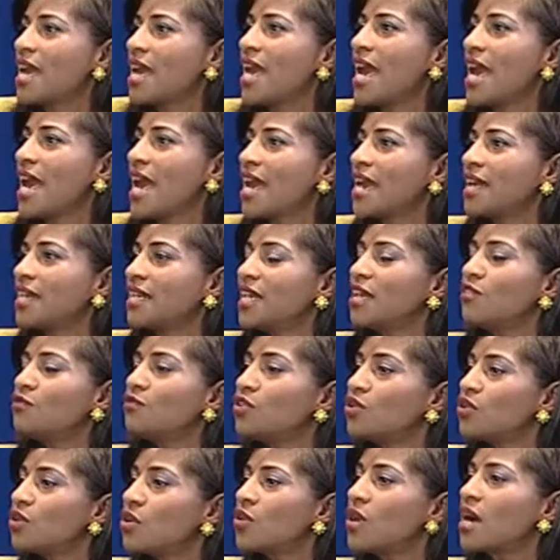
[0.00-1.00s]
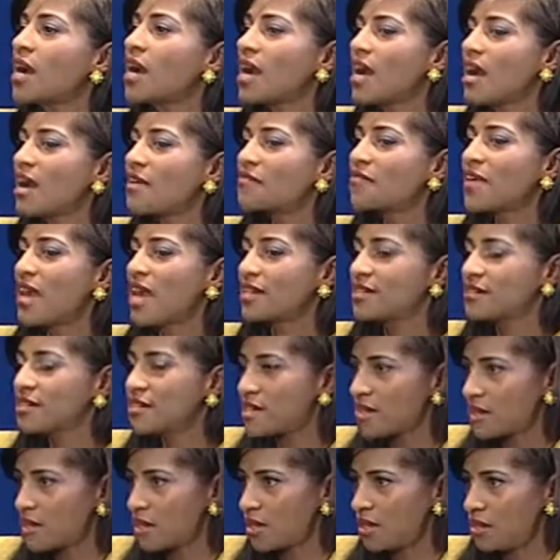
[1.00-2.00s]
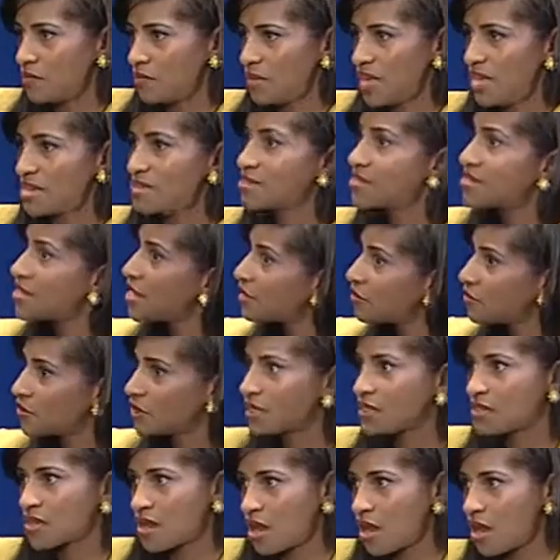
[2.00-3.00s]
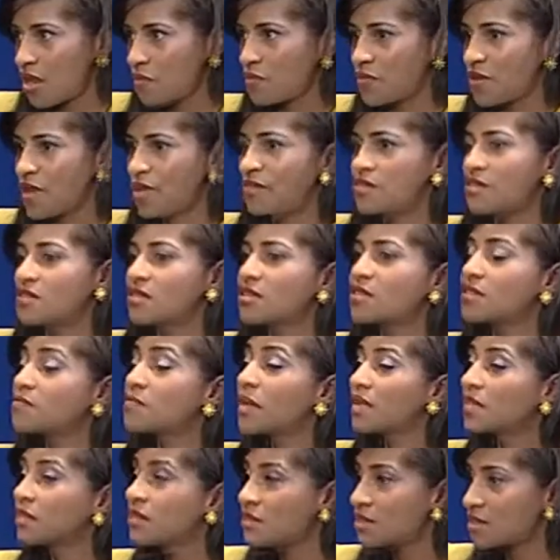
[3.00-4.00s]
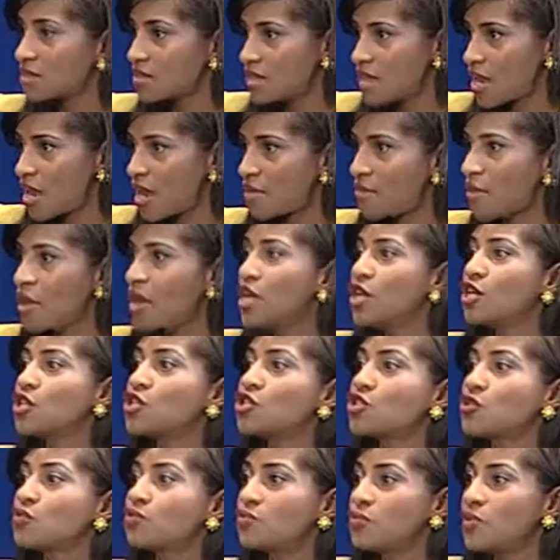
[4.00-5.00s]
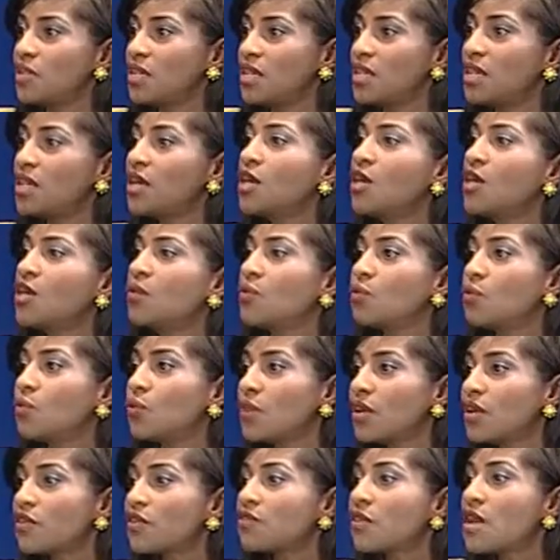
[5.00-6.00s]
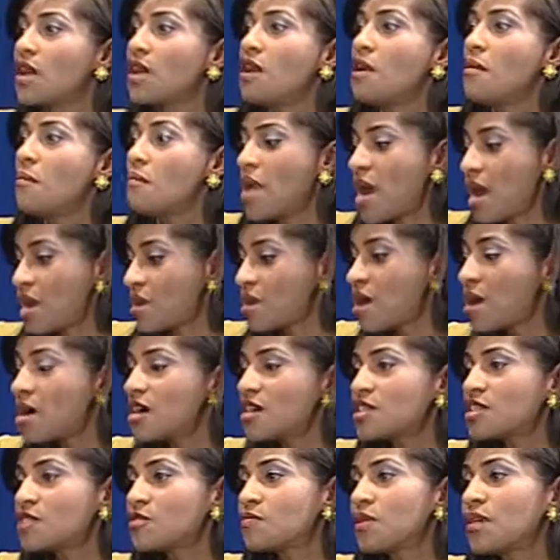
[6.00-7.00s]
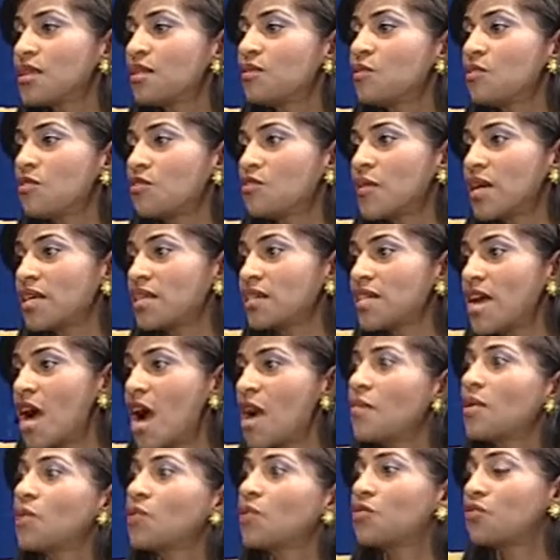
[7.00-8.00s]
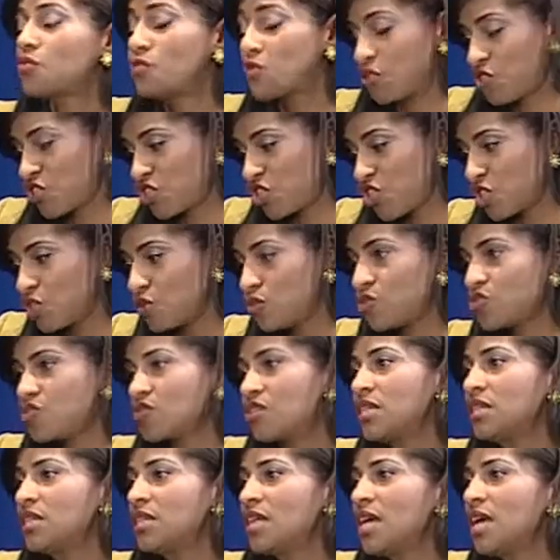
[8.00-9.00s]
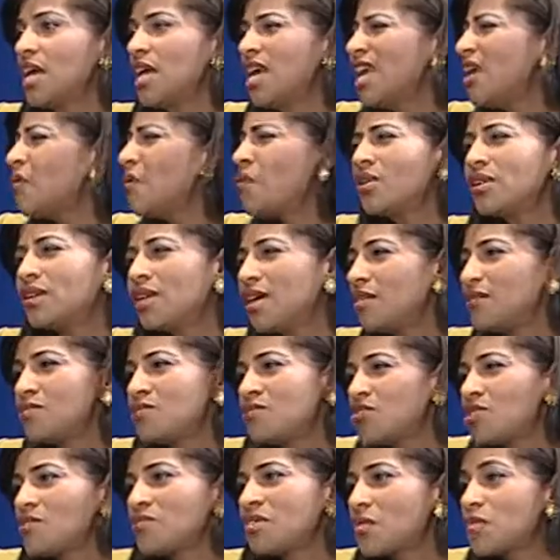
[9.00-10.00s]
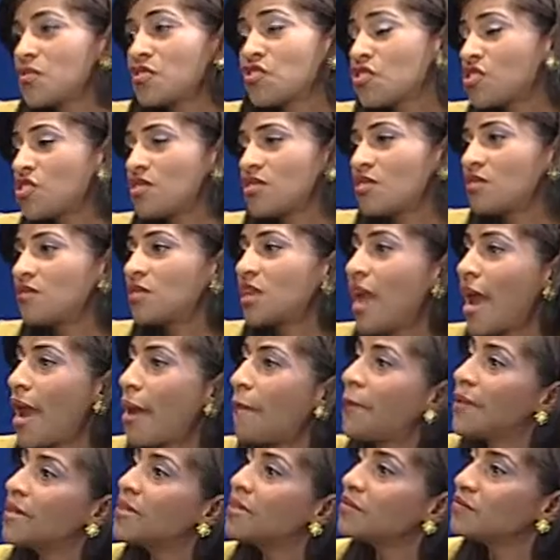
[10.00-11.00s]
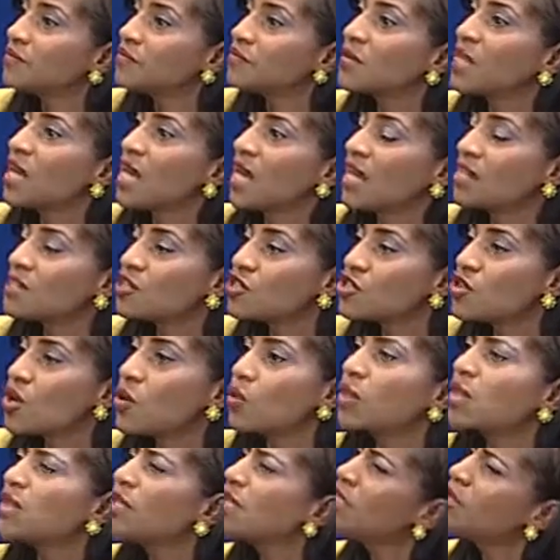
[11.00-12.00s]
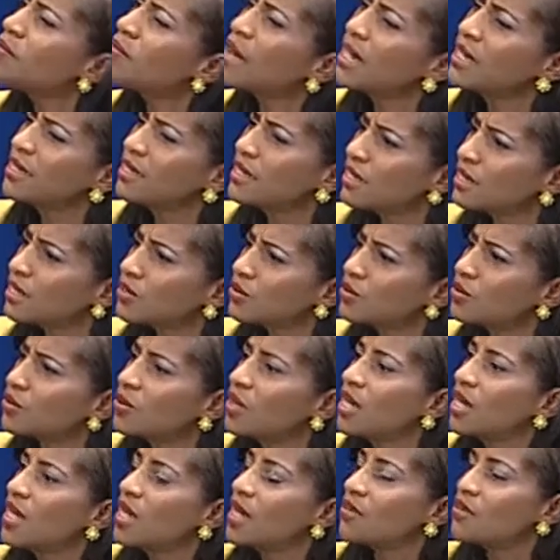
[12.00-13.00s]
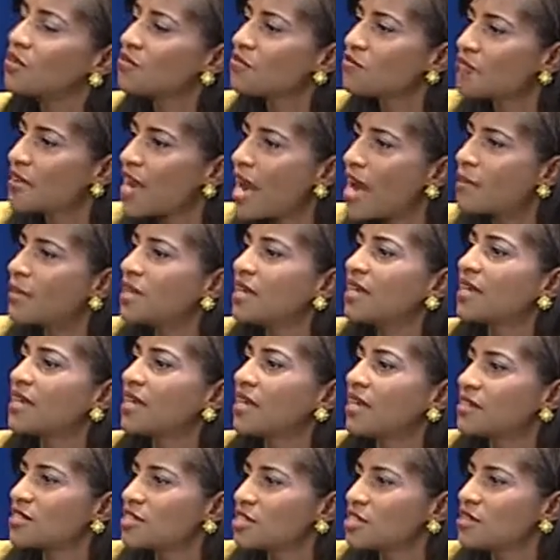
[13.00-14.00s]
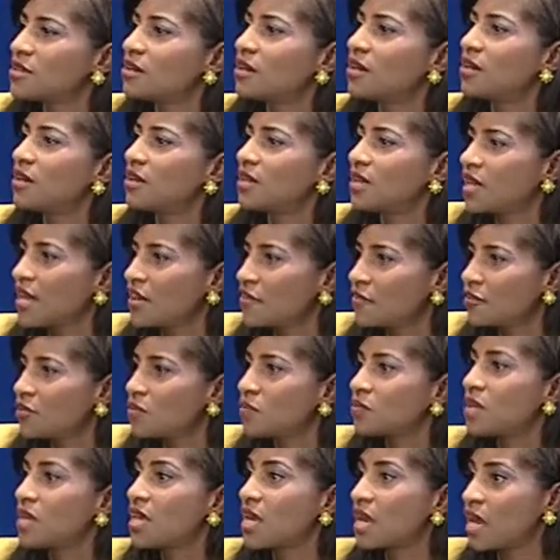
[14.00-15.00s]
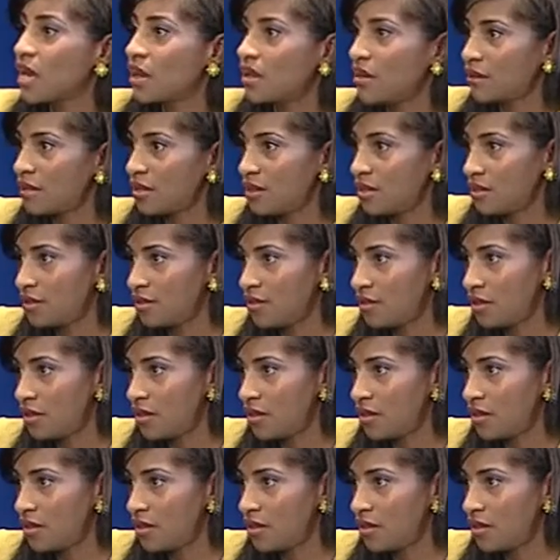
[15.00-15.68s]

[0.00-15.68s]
And if you don't have that time, that sacred time, that this is the time to be with my husband, with my time, and with the children, it sometimes just don't happen. And so little by little, the family gets left behind.